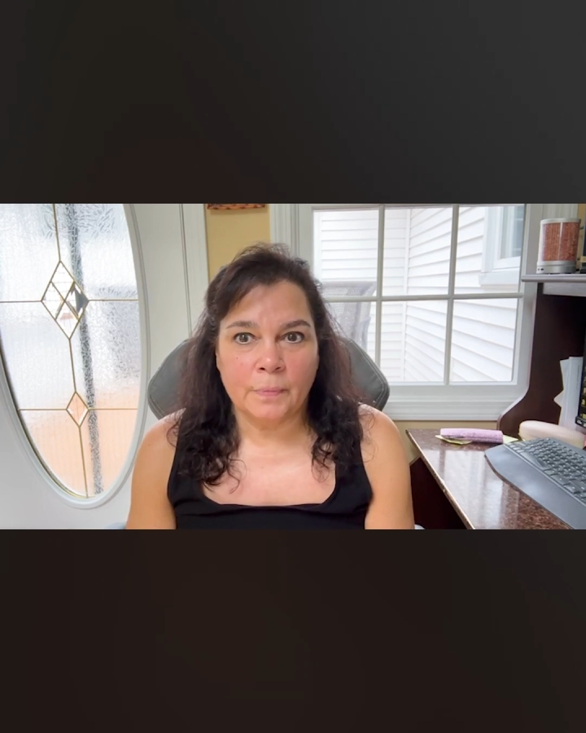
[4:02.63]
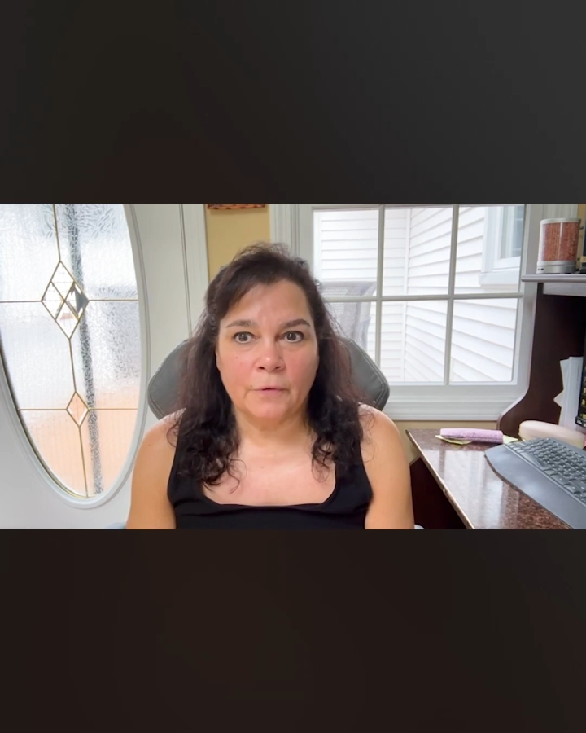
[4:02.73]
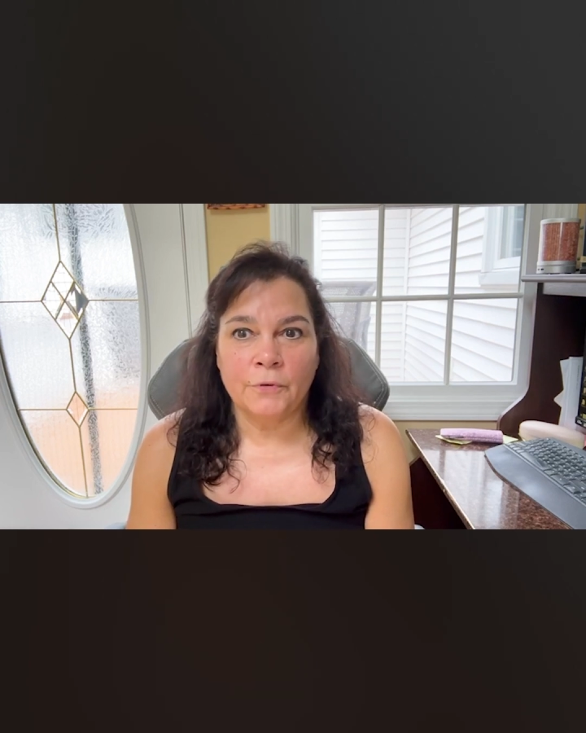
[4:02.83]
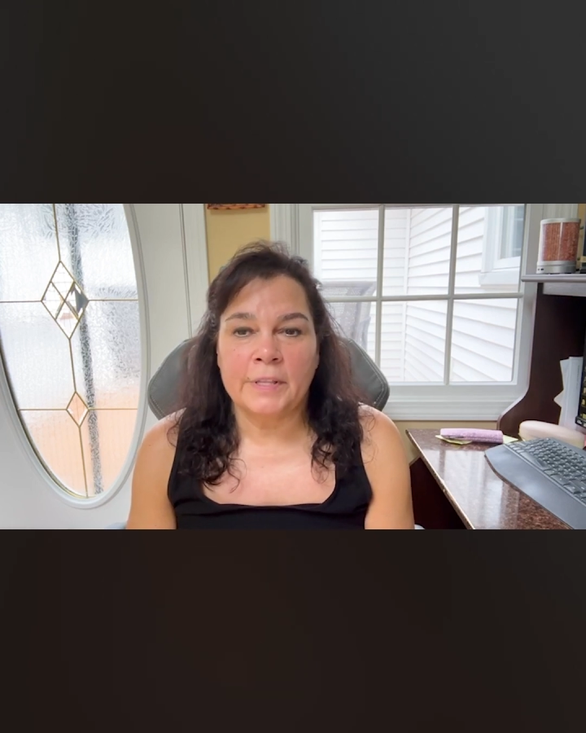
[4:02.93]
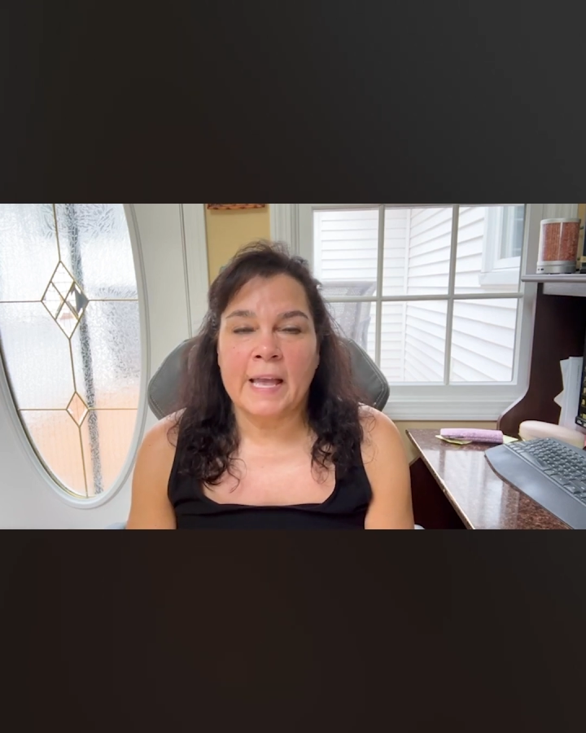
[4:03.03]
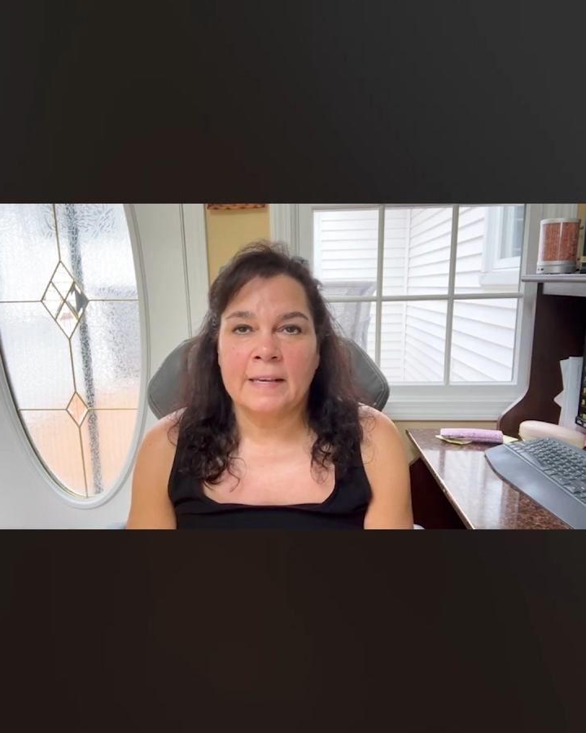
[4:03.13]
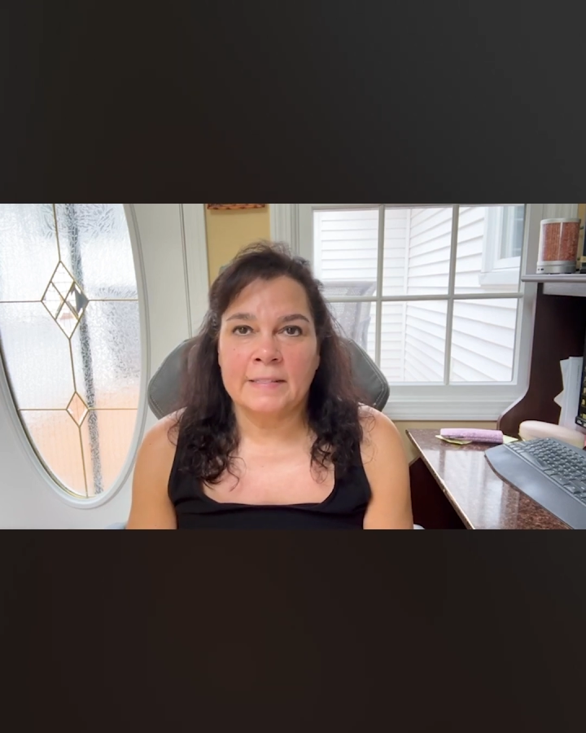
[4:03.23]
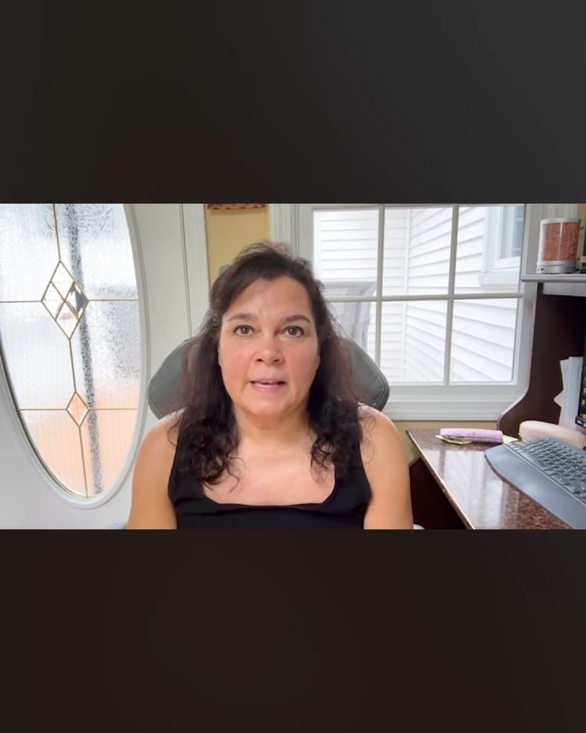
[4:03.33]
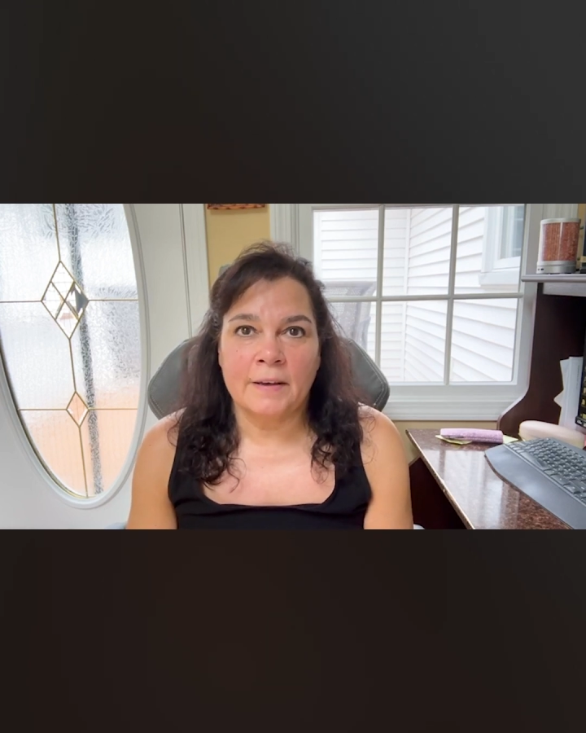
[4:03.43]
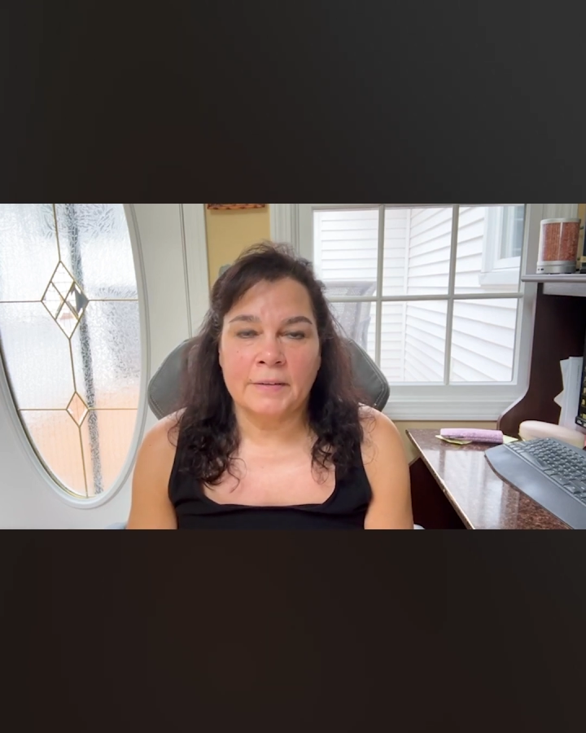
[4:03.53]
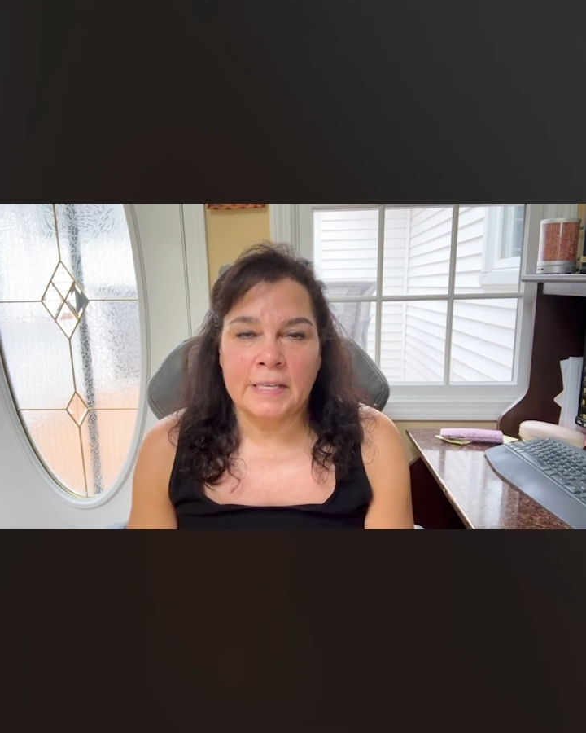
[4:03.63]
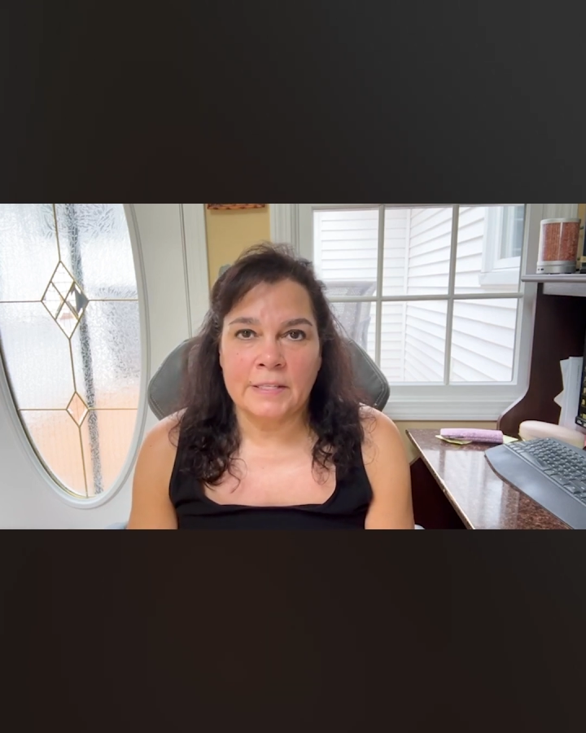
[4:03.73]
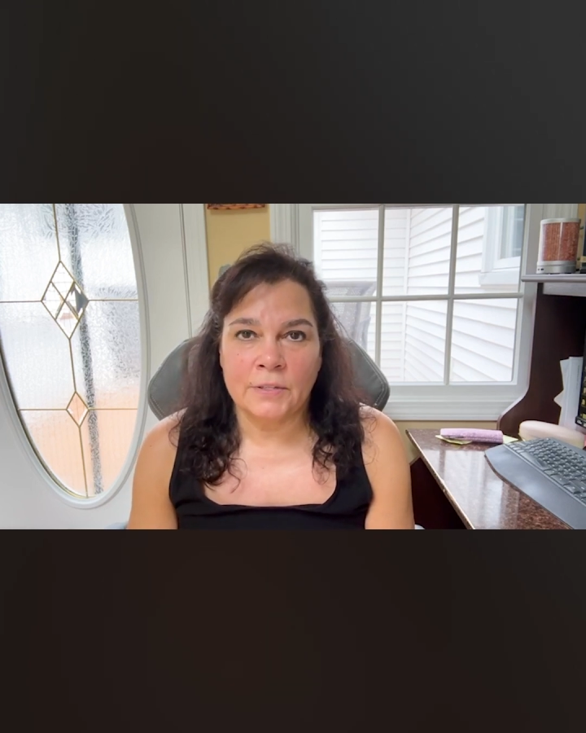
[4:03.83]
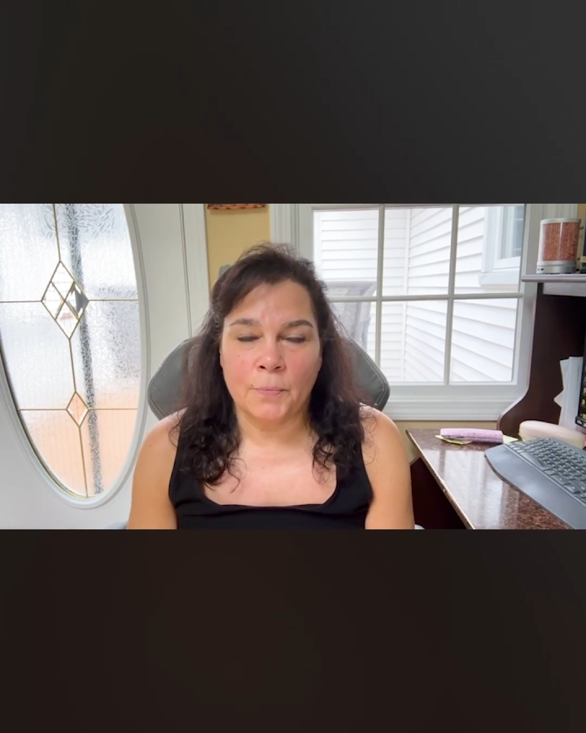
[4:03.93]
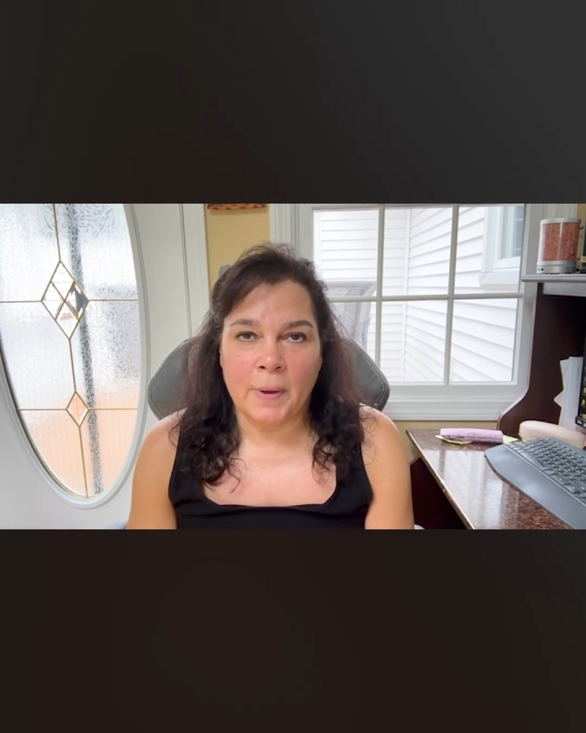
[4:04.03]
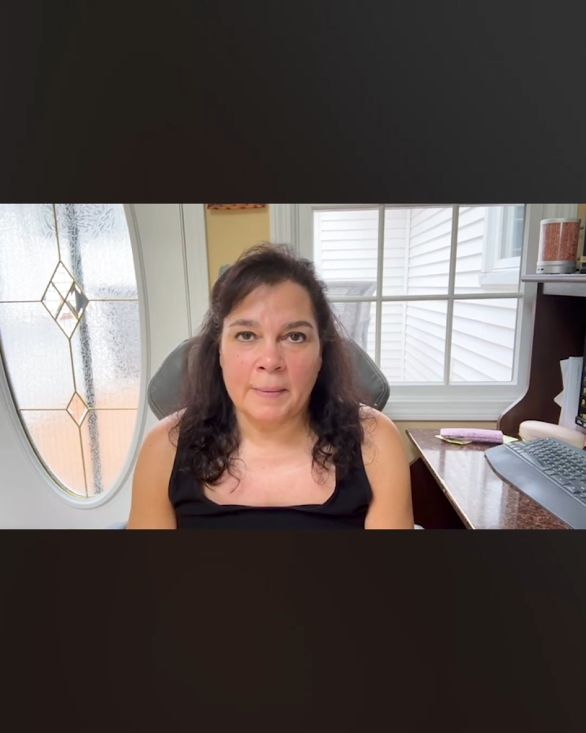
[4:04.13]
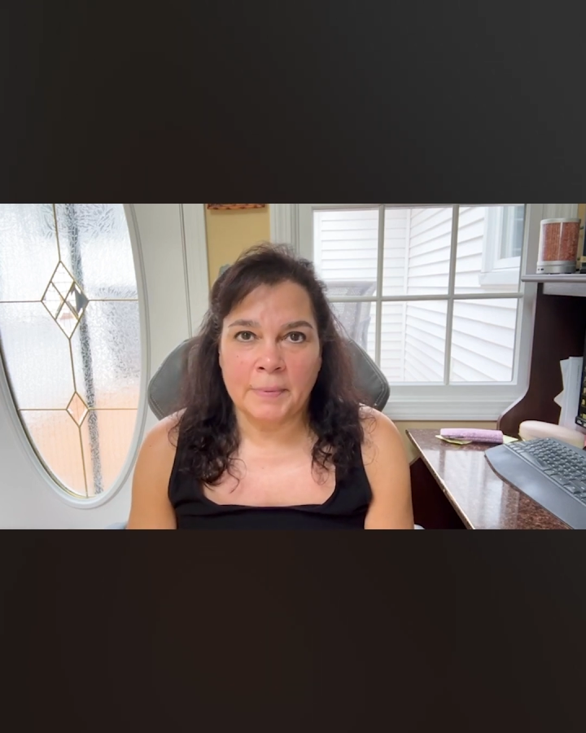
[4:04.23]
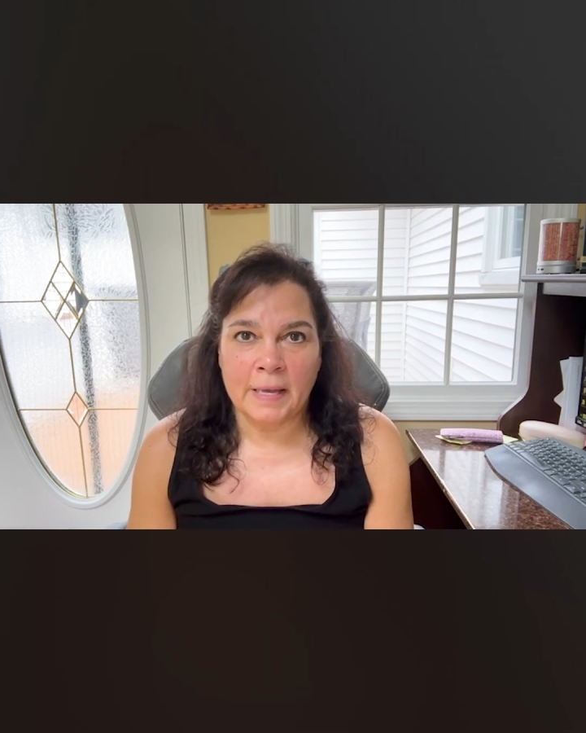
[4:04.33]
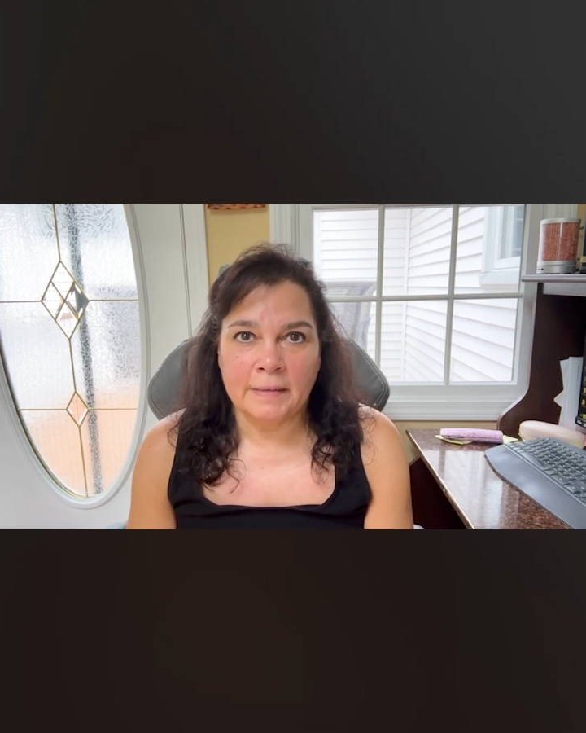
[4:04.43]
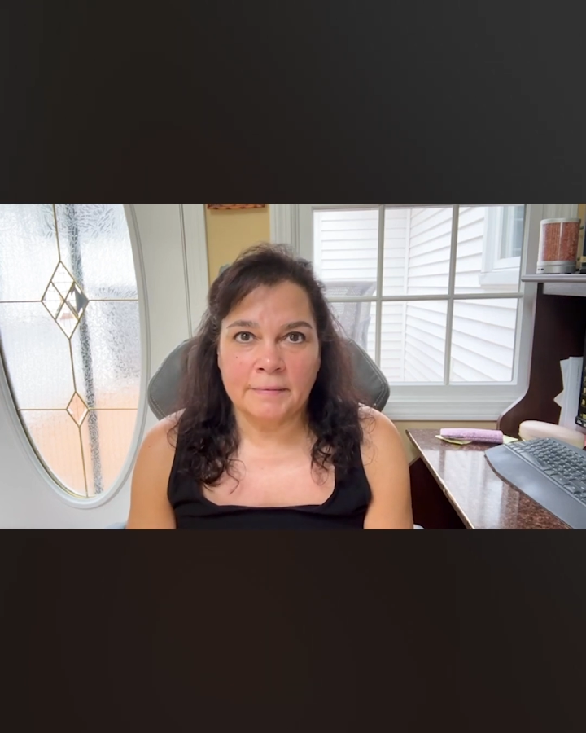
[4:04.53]
for the XL Keystone
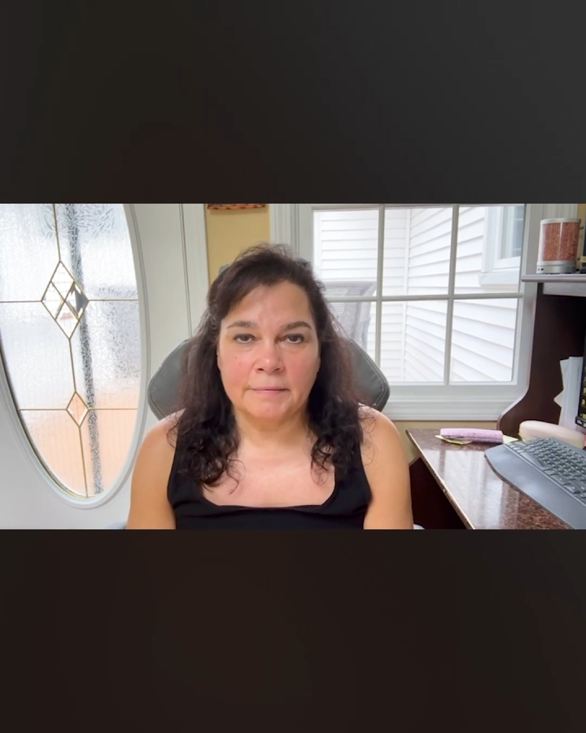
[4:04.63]
Pipeline.